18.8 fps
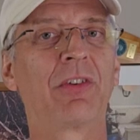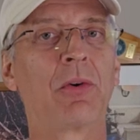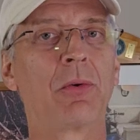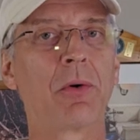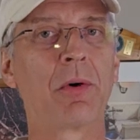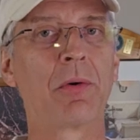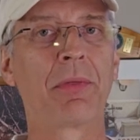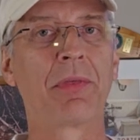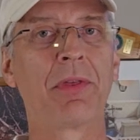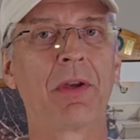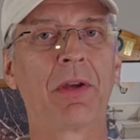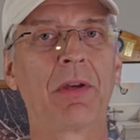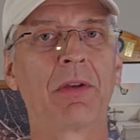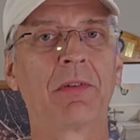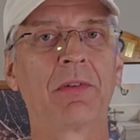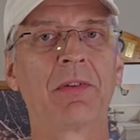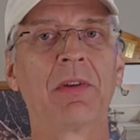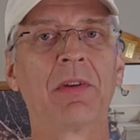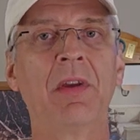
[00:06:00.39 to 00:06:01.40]
store
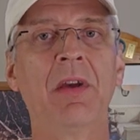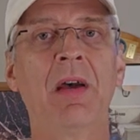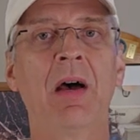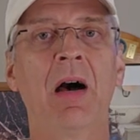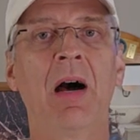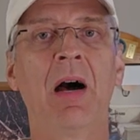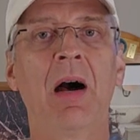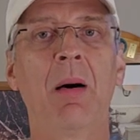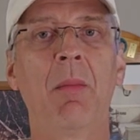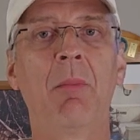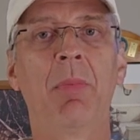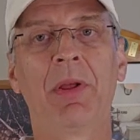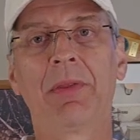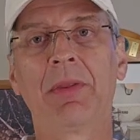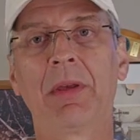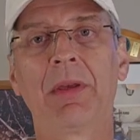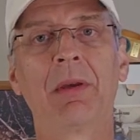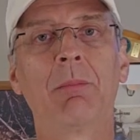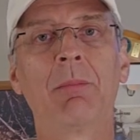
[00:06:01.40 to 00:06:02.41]
things, but
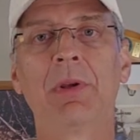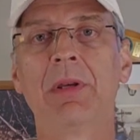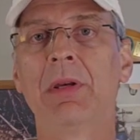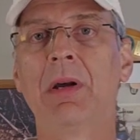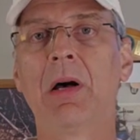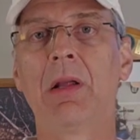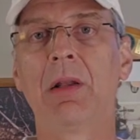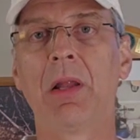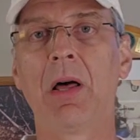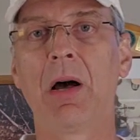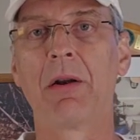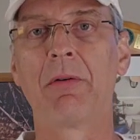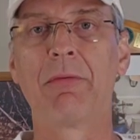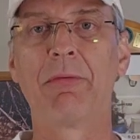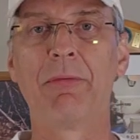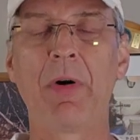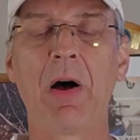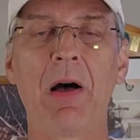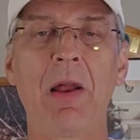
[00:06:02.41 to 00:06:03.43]
they can be a lot of
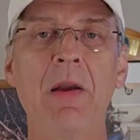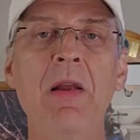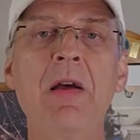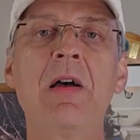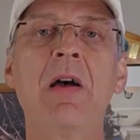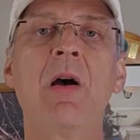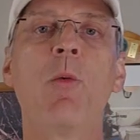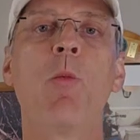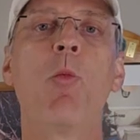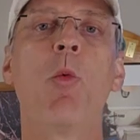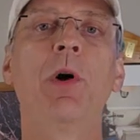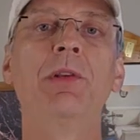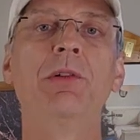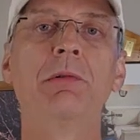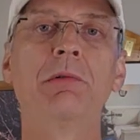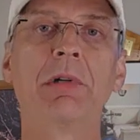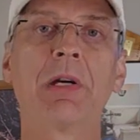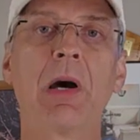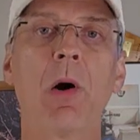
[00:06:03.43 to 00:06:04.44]
fun. When
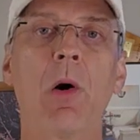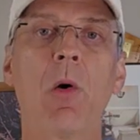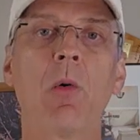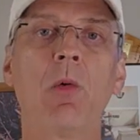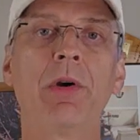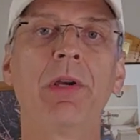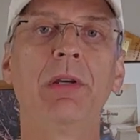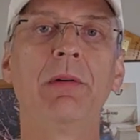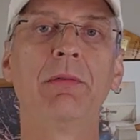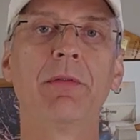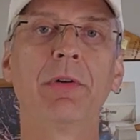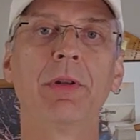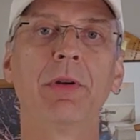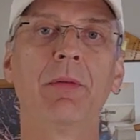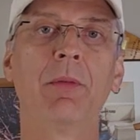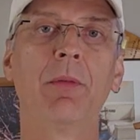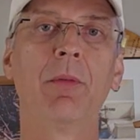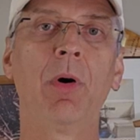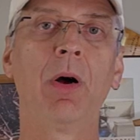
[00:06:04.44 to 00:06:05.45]
you go
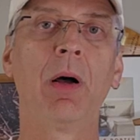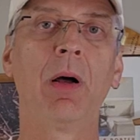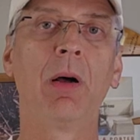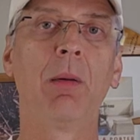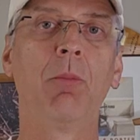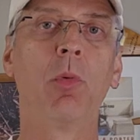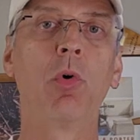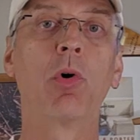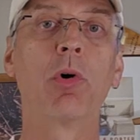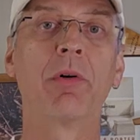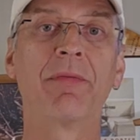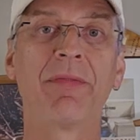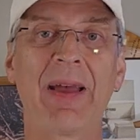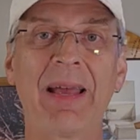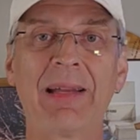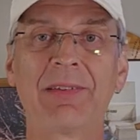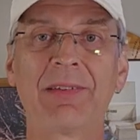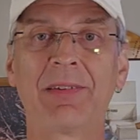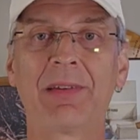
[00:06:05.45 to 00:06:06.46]
even more
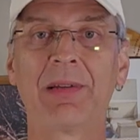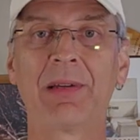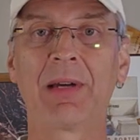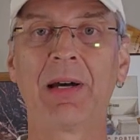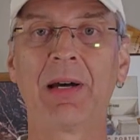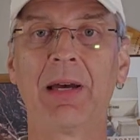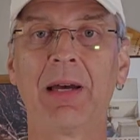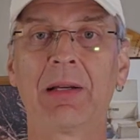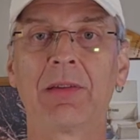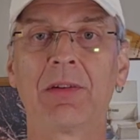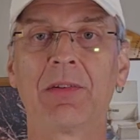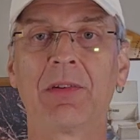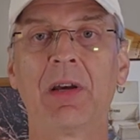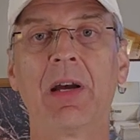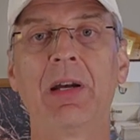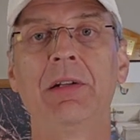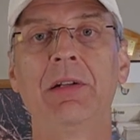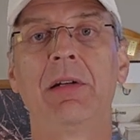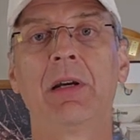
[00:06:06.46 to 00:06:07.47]
advanced in kayak
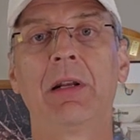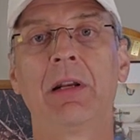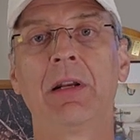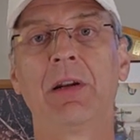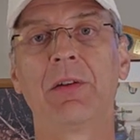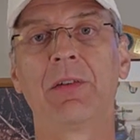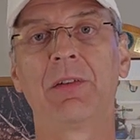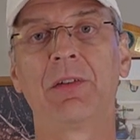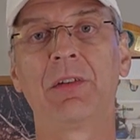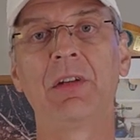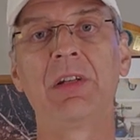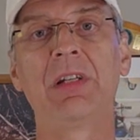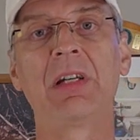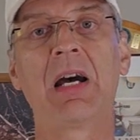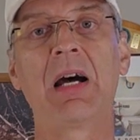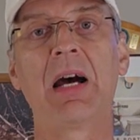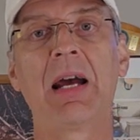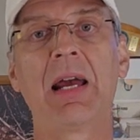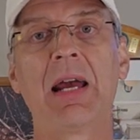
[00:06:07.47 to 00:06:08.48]
design, you get into sea
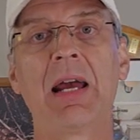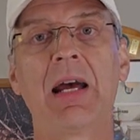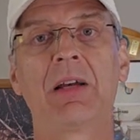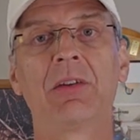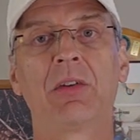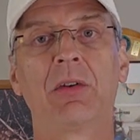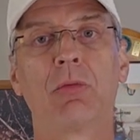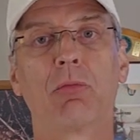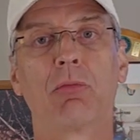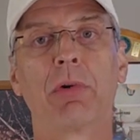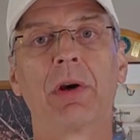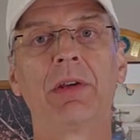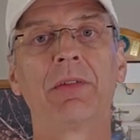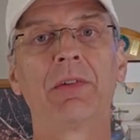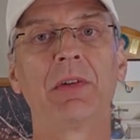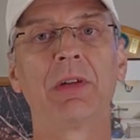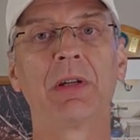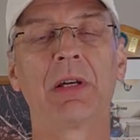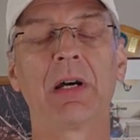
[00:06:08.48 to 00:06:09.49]
kayaks and
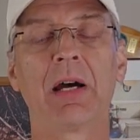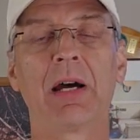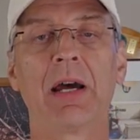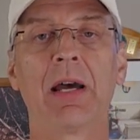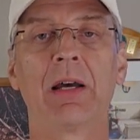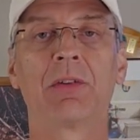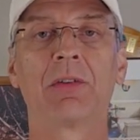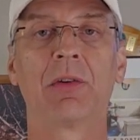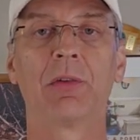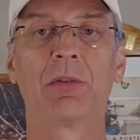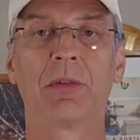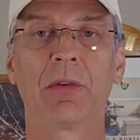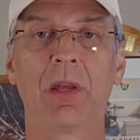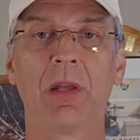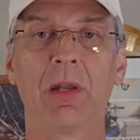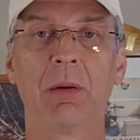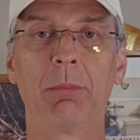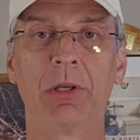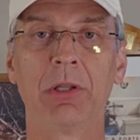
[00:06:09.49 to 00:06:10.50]
racing kayaks. Those
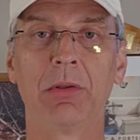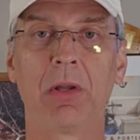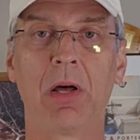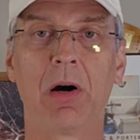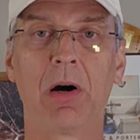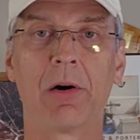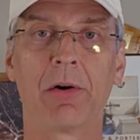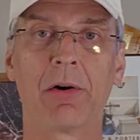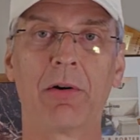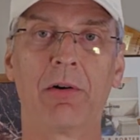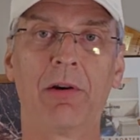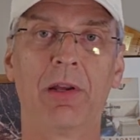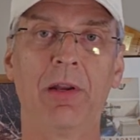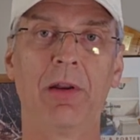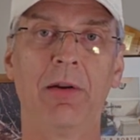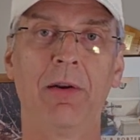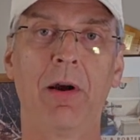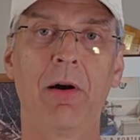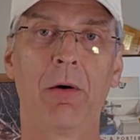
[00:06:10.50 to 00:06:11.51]
tend to be longer
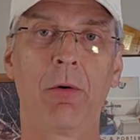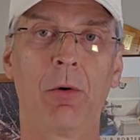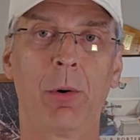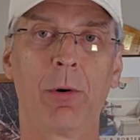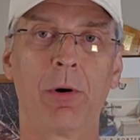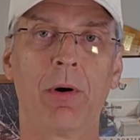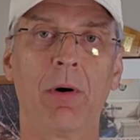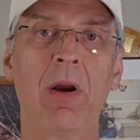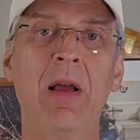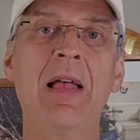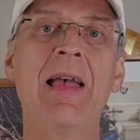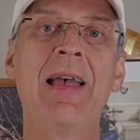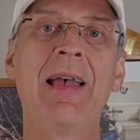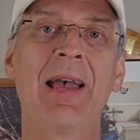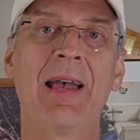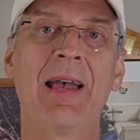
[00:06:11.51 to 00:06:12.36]
and narrower.